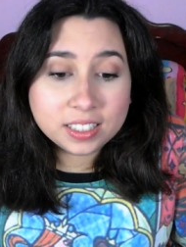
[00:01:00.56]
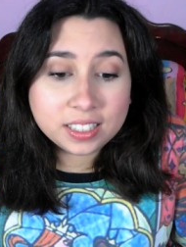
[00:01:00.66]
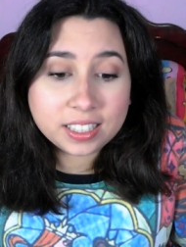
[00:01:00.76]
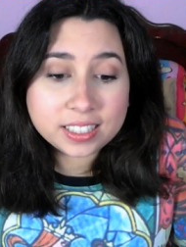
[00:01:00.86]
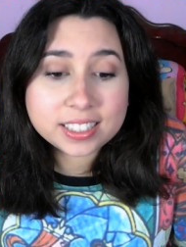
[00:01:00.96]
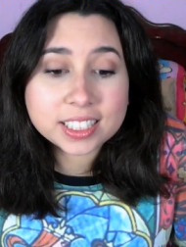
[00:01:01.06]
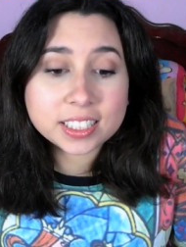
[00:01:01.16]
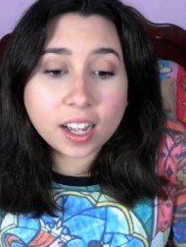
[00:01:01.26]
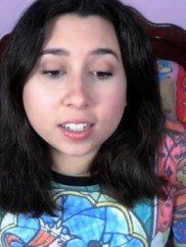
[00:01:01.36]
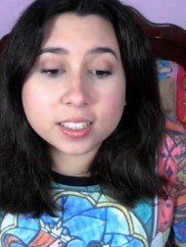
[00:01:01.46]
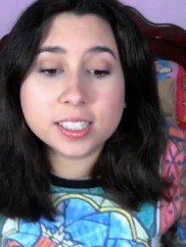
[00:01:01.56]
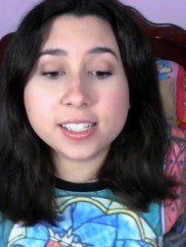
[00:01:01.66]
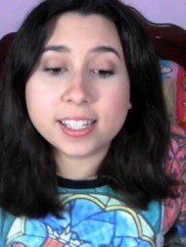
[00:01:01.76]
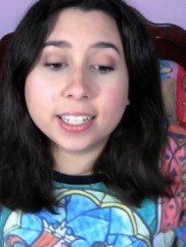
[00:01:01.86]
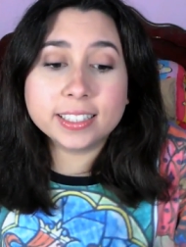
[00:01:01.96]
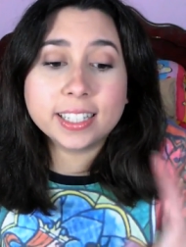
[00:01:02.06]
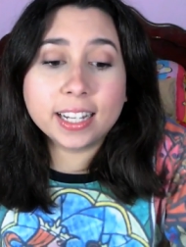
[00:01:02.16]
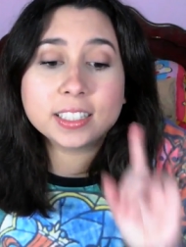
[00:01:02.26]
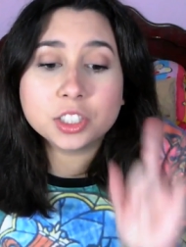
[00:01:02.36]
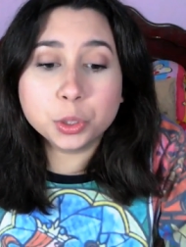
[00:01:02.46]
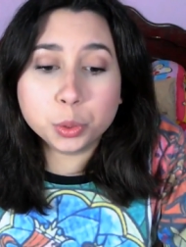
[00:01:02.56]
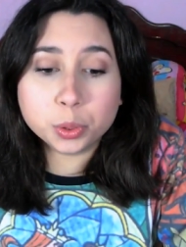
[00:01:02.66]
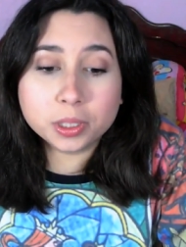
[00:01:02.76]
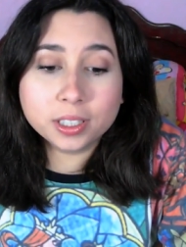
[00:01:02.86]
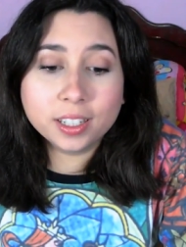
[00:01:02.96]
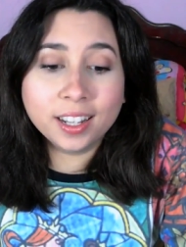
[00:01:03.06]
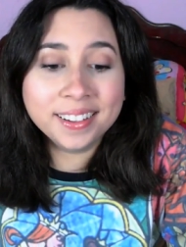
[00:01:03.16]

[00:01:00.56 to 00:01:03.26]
He did not consent that nude.